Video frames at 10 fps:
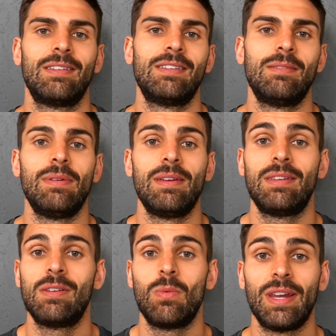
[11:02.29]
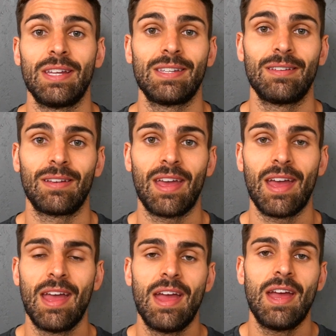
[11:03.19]
to, be, to win it, okay?
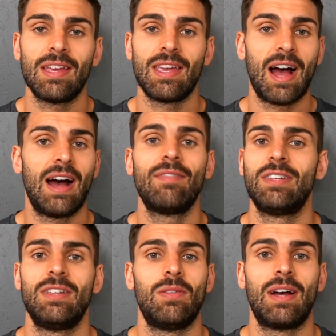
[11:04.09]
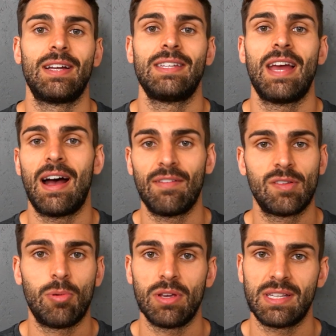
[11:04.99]
You have to do that. You have to
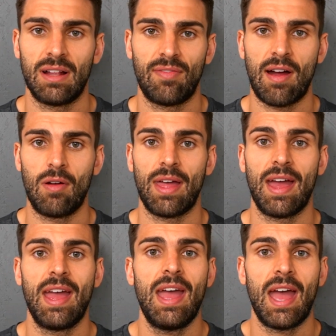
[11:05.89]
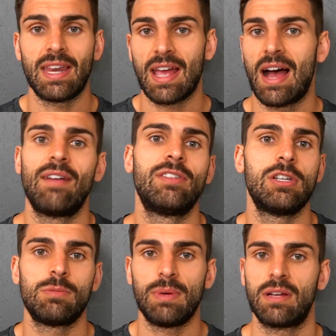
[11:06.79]
put yourself out there and you have to
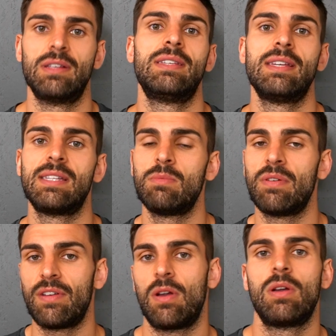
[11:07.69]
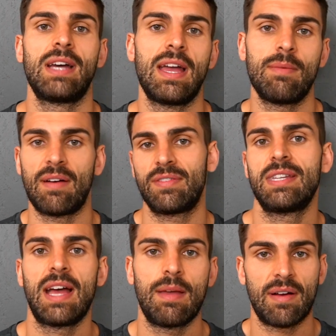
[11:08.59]
just be consistent with it time after
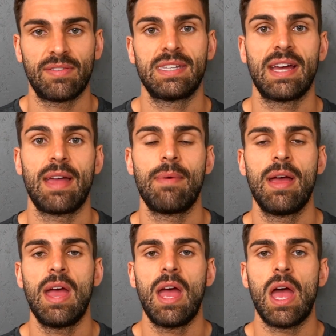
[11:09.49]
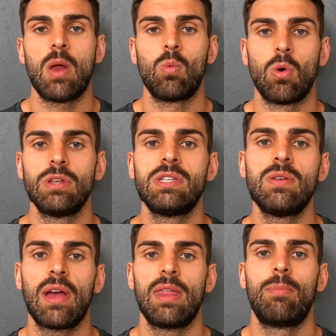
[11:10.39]
time after time. And once you
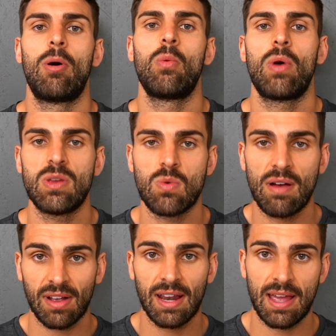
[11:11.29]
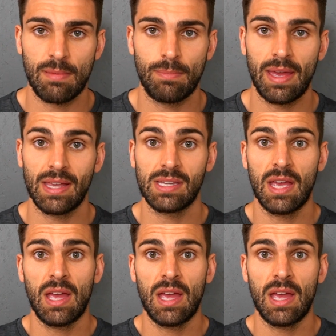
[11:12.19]
get to the point where you have a client base,